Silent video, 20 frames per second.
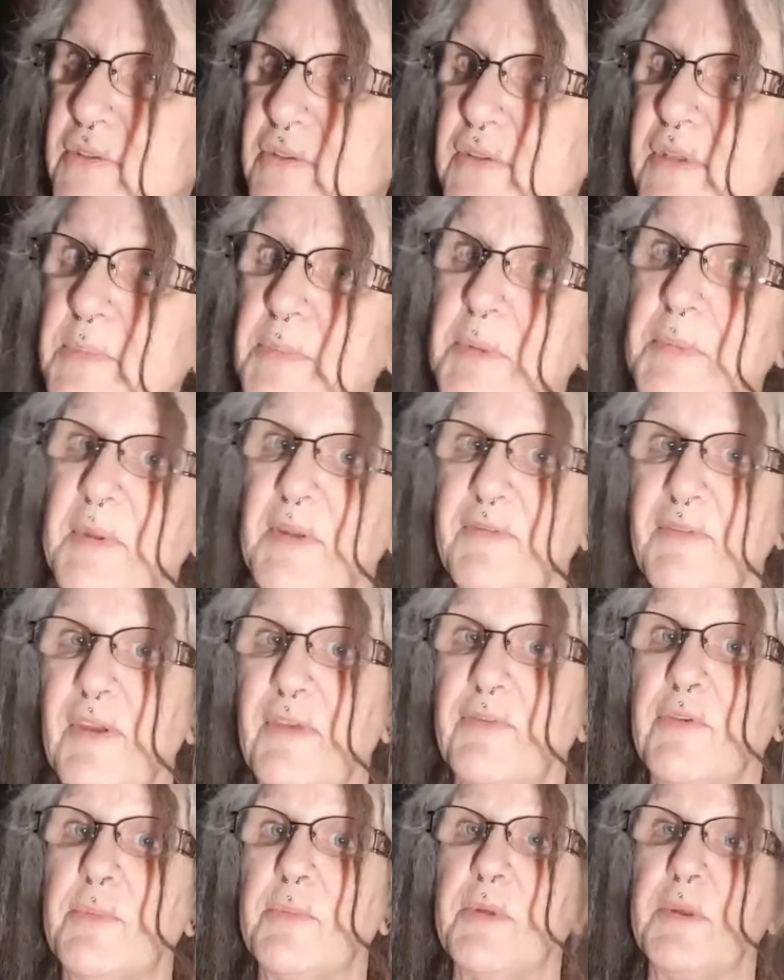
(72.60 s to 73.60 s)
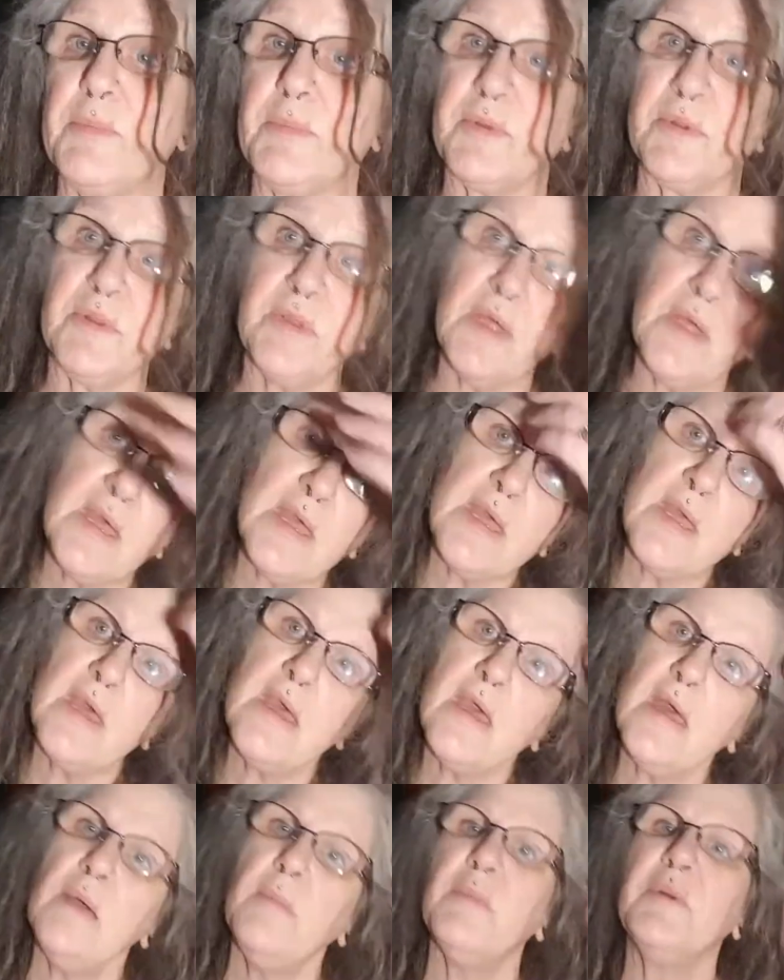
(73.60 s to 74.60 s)
some of my favorite people.
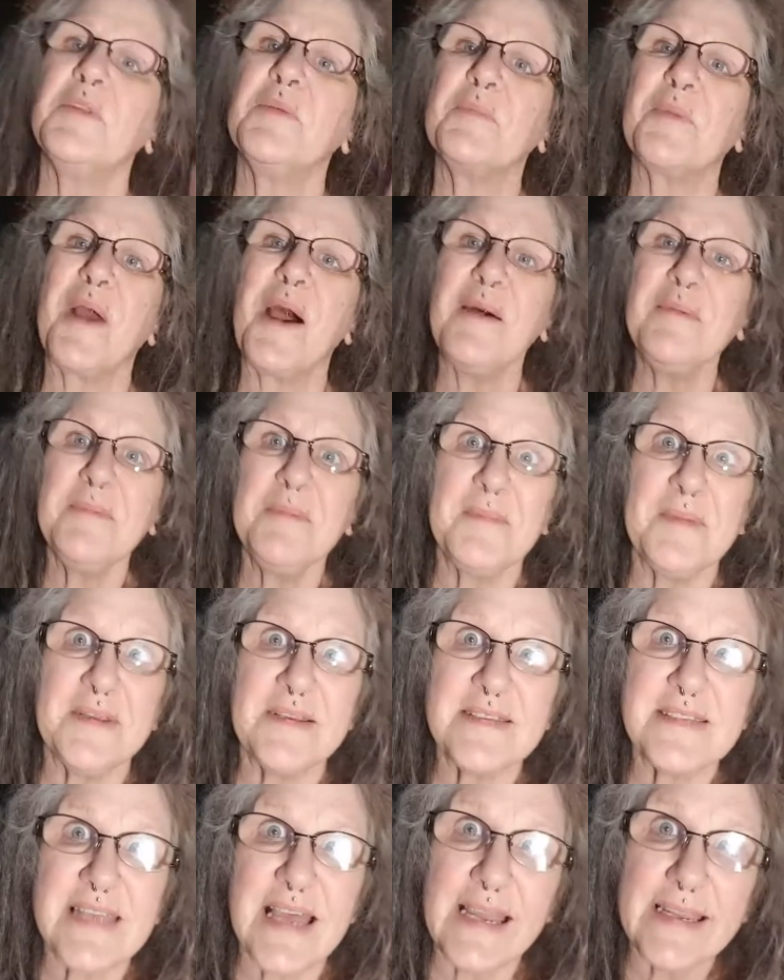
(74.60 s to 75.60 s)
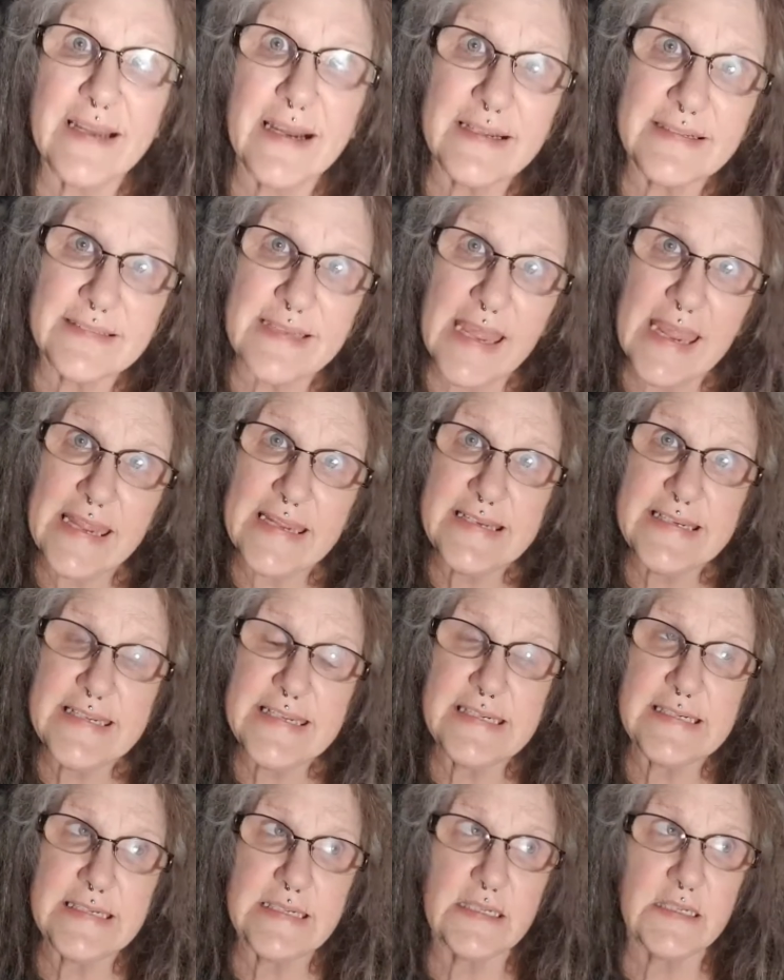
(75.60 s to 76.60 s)
But the problem is I got
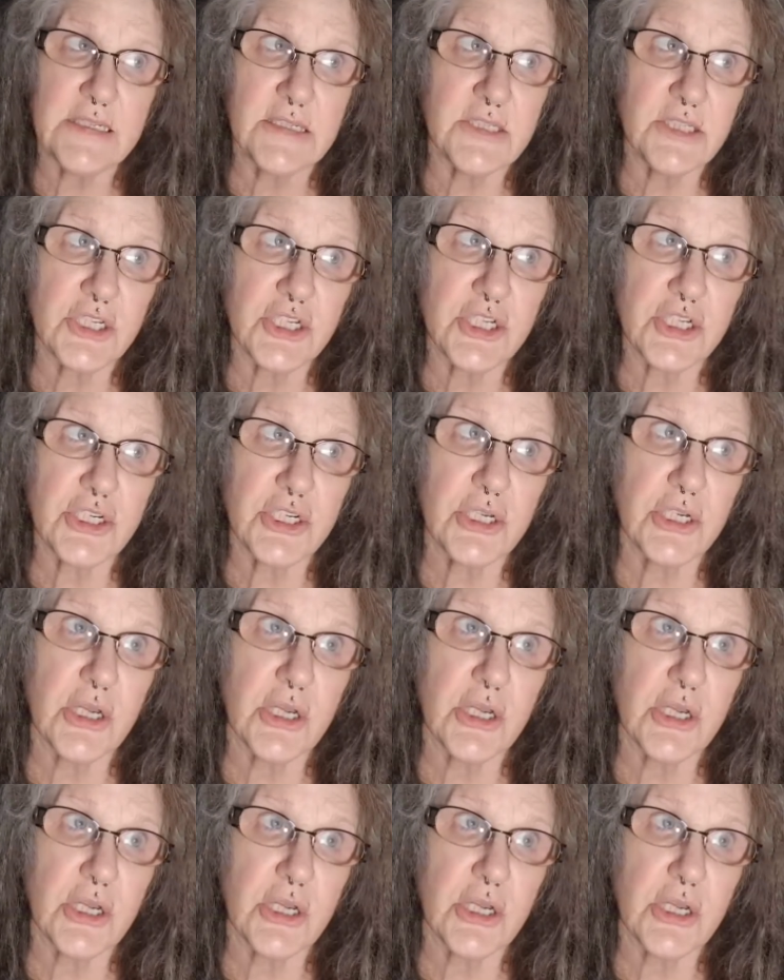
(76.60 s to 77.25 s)
18-inch